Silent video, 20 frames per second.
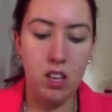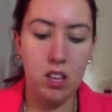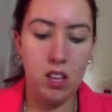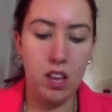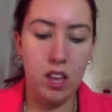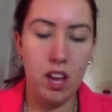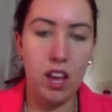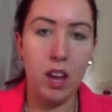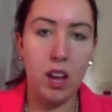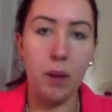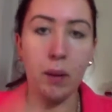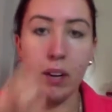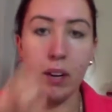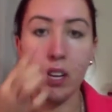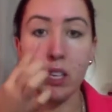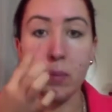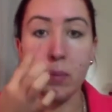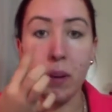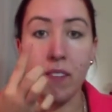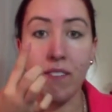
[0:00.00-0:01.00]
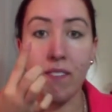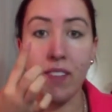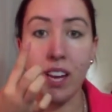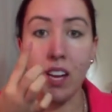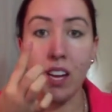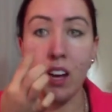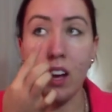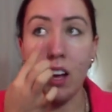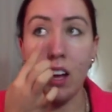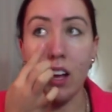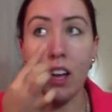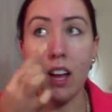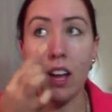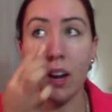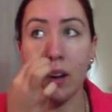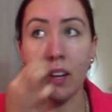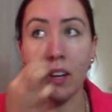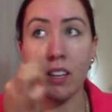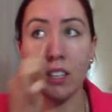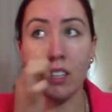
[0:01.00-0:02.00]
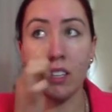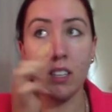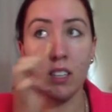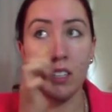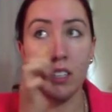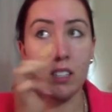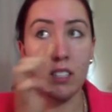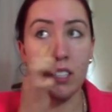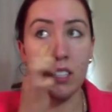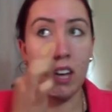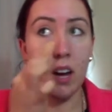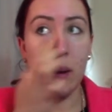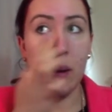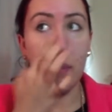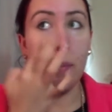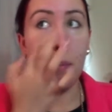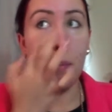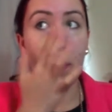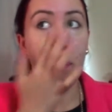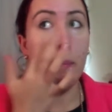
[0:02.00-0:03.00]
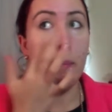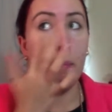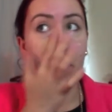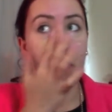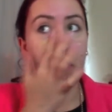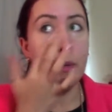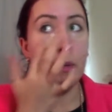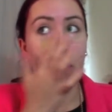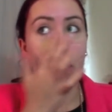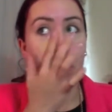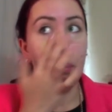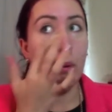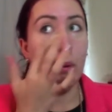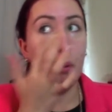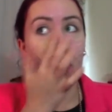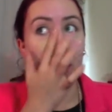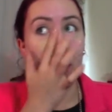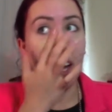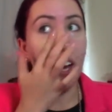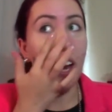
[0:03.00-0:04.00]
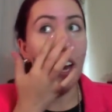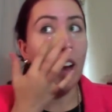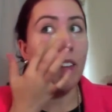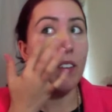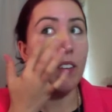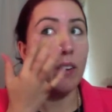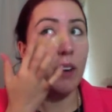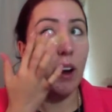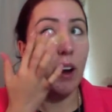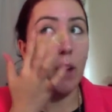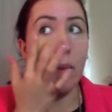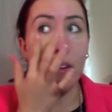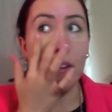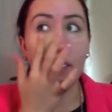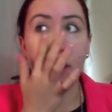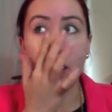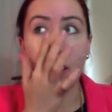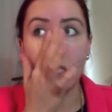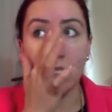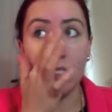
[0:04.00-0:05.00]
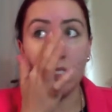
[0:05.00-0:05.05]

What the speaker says: And I'm going to use my finger and I'm going to start putting it everywhere on my face.